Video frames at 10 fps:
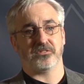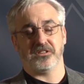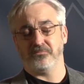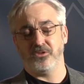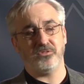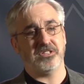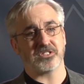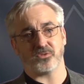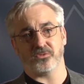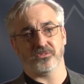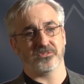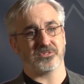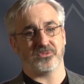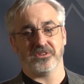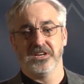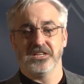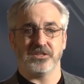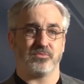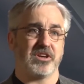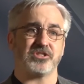or you know mood disorders or
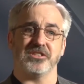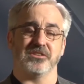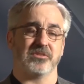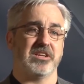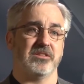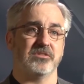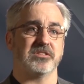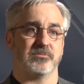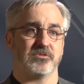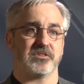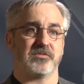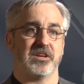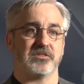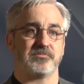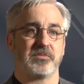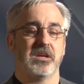depression or any of those numbers of things.